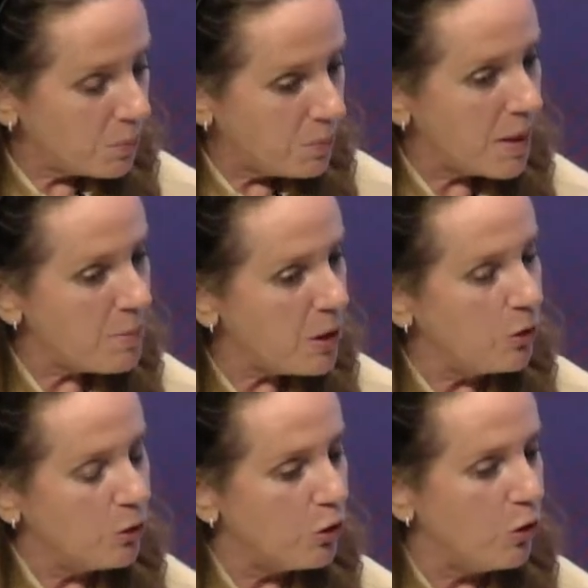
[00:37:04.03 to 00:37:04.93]
maybe you
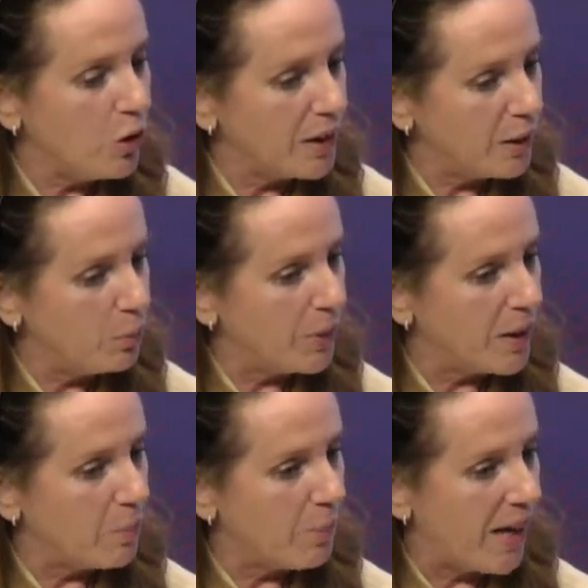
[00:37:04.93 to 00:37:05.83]
could talk a little bit
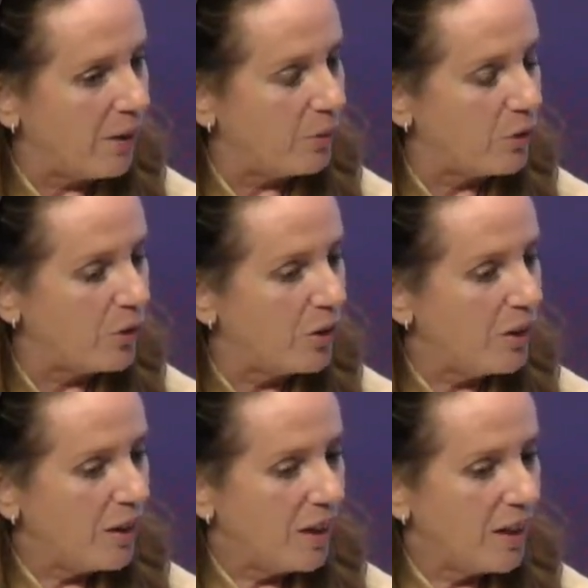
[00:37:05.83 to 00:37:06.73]
about
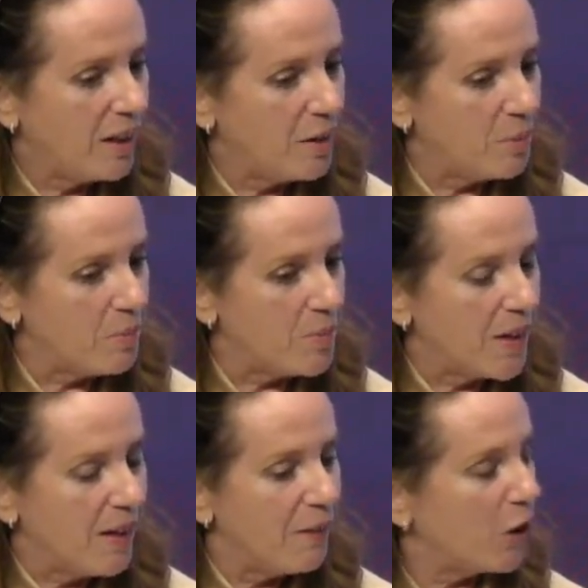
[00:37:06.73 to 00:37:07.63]
um,
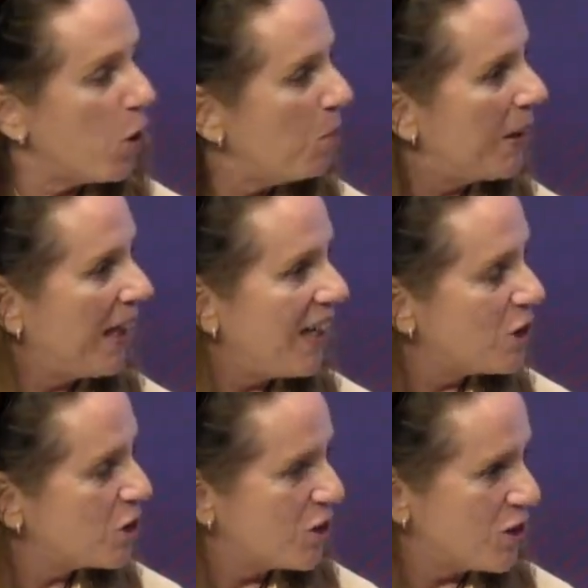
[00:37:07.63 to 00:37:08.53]
the
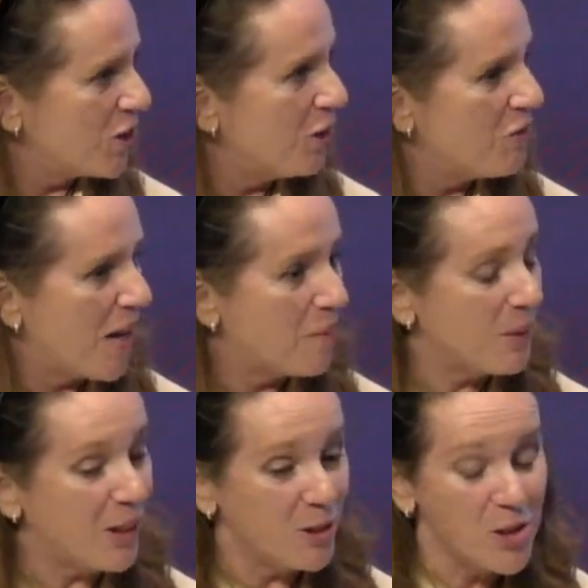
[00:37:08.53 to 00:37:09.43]
complications of that
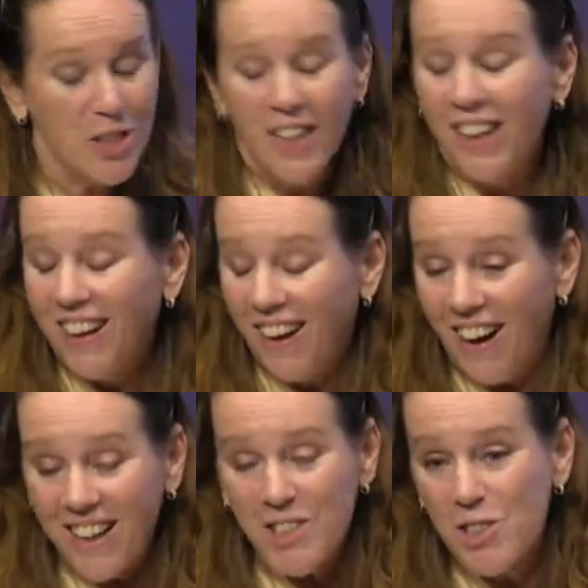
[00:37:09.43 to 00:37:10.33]
because
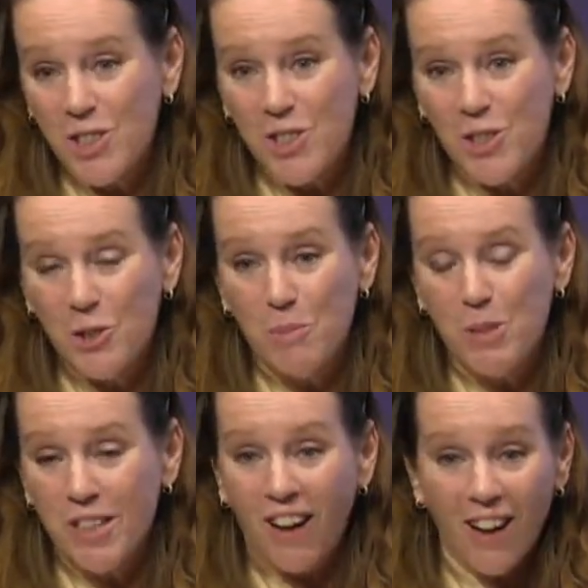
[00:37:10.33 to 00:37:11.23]
I just assumed
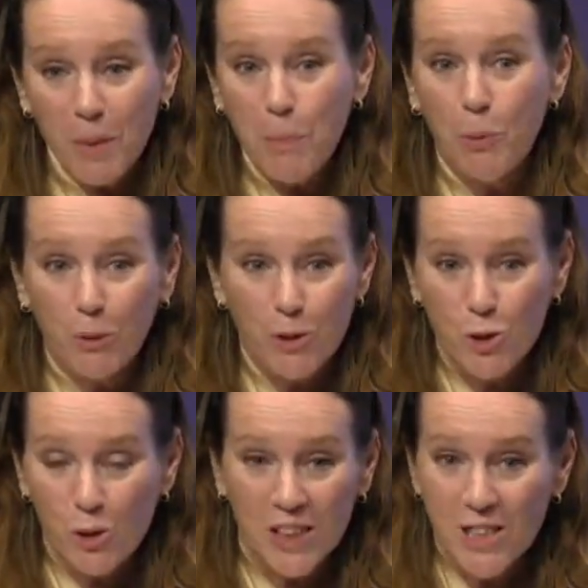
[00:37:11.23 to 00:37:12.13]
that I bought
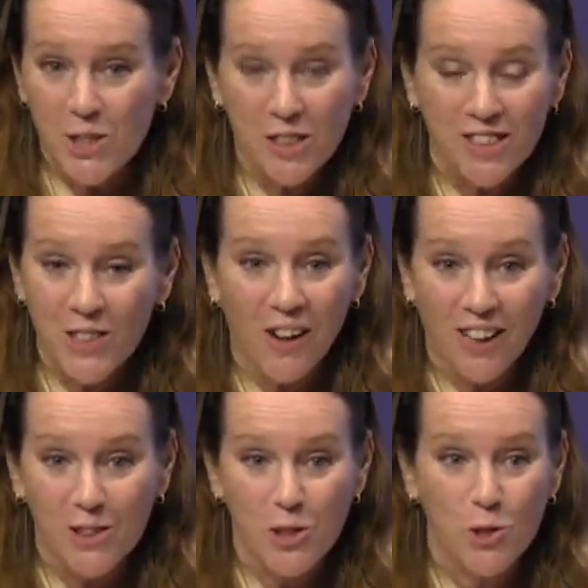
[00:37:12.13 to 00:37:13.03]
Shirley's
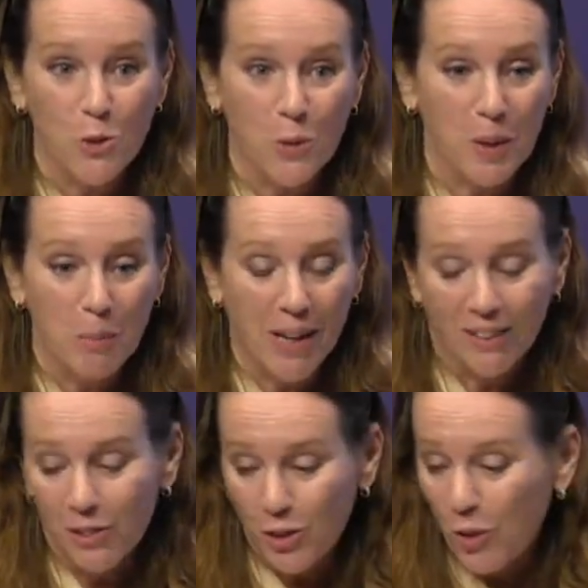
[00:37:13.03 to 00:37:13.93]
entire story
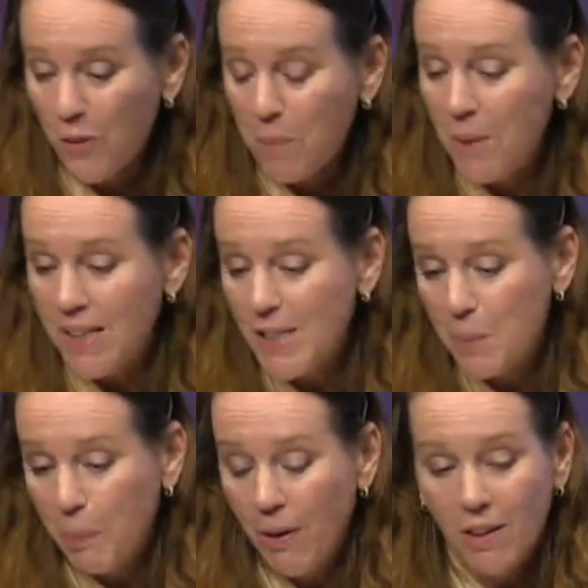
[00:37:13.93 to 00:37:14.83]
about, you know, they met at a
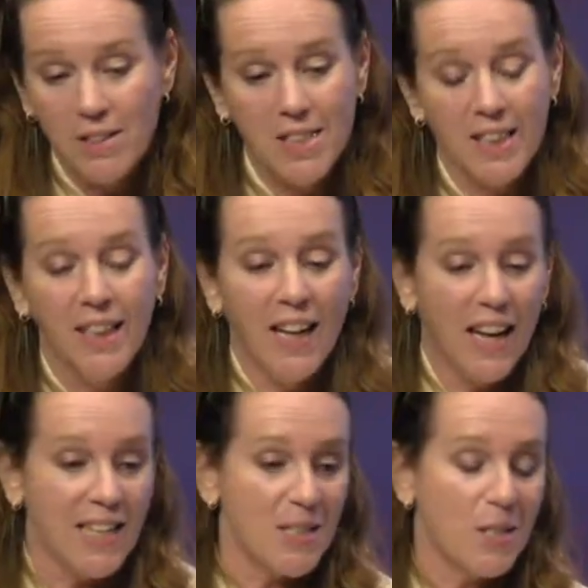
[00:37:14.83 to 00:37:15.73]
party
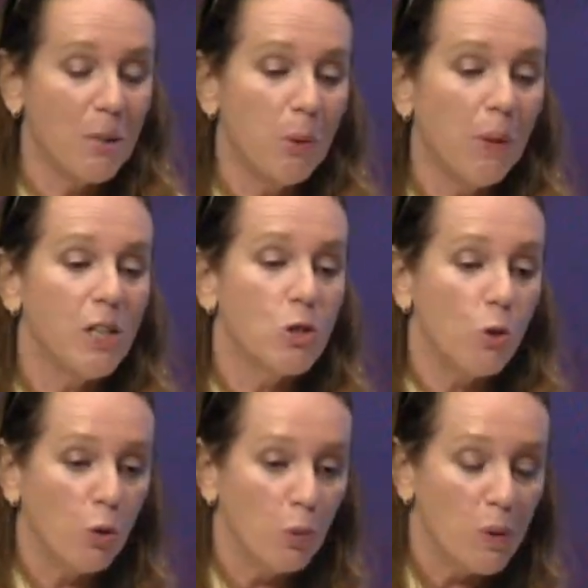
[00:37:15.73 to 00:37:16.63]
as W.H.
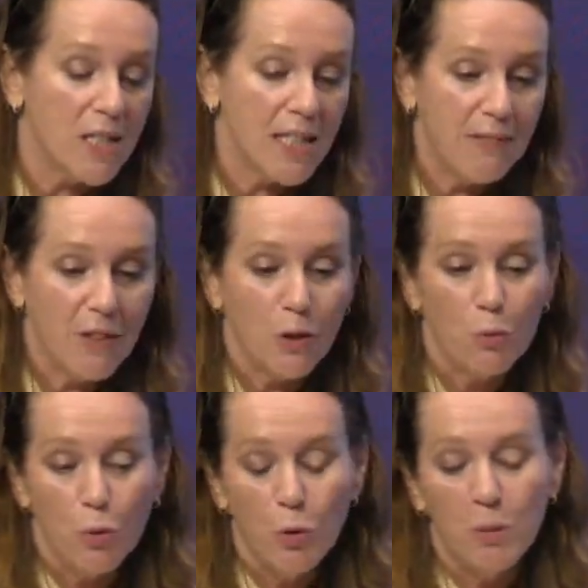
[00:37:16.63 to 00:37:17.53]
Auden was leaving the
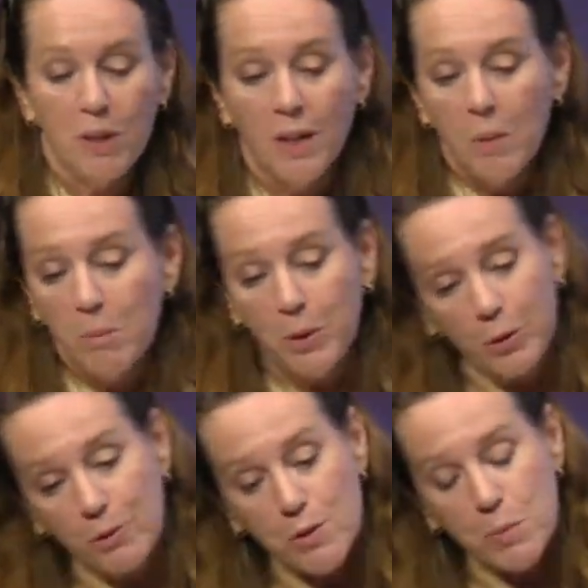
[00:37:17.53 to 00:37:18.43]
room and
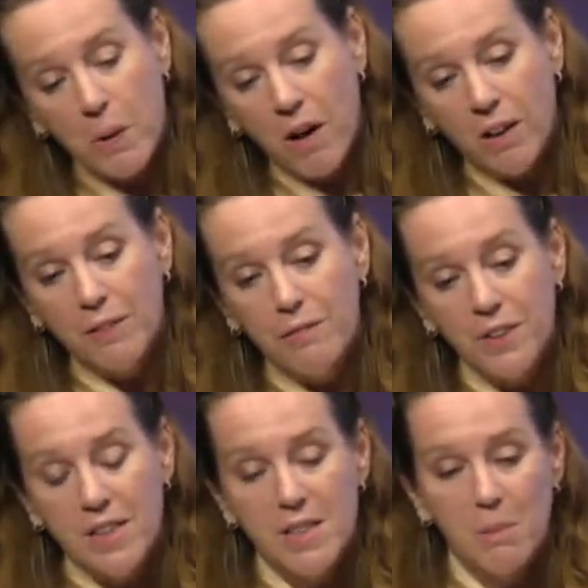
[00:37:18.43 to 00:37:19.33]
Muriel Spark had
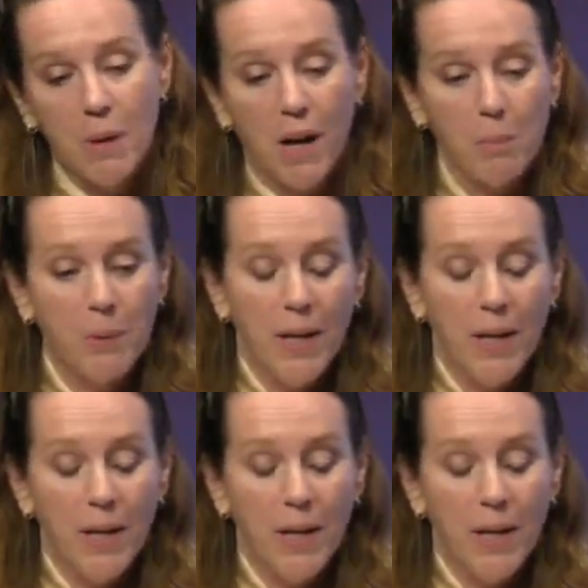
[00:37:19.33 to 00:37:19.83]
fixed them up.